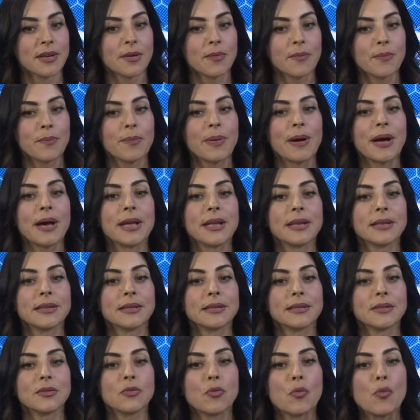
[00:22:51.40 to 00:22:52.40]
But
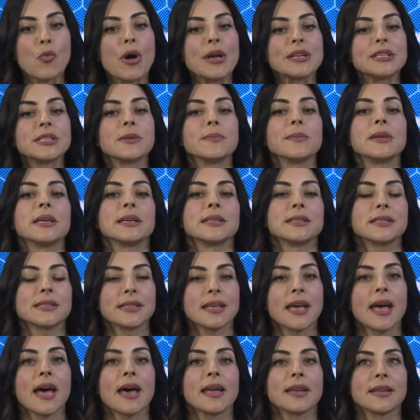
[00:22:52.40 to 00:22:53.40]
what to me is
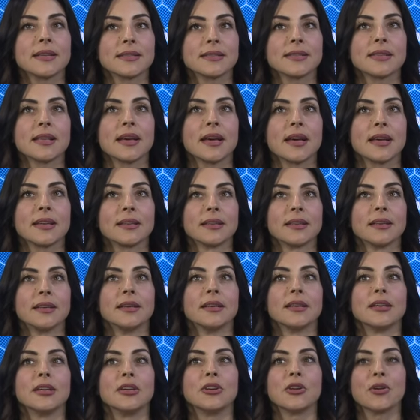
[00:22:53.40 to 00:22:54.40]
sad is that,
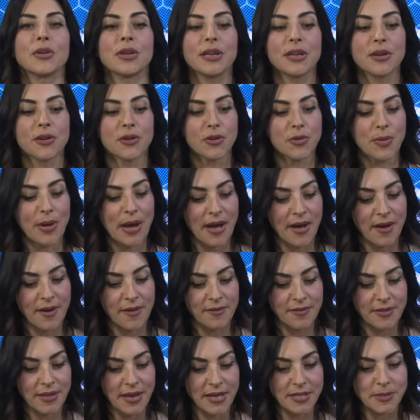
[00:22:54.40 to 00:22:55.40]
you know, here you
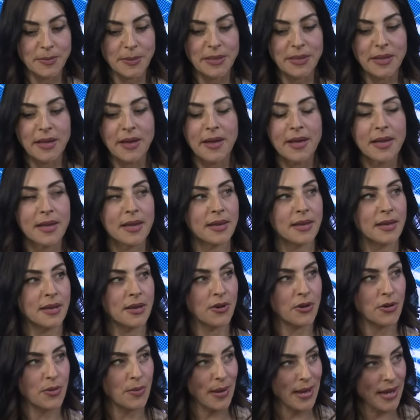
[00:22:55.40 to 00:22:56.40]
have the husband lying,
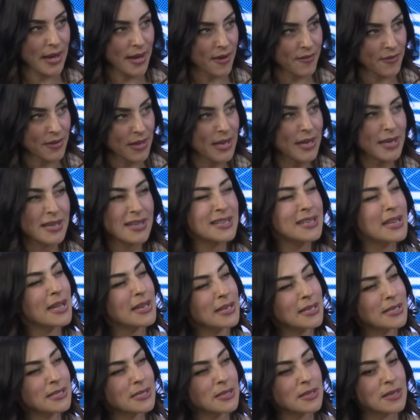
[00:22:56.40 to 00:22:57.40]
here you have it.
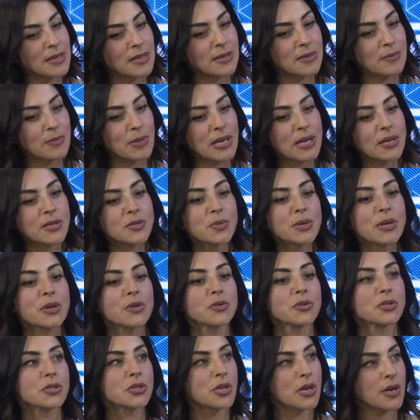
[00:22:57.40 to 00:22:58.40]
And it's because we
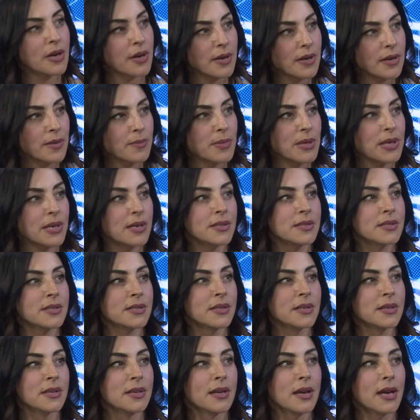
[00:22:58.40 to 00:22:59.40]
don't talk, and because
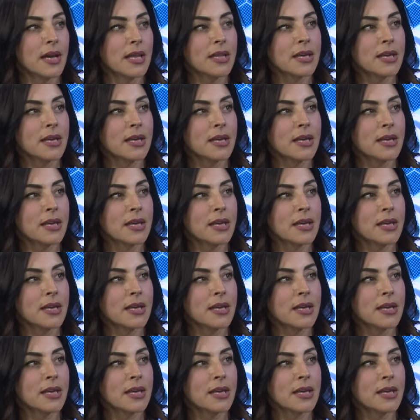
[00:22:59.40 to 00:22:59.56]
I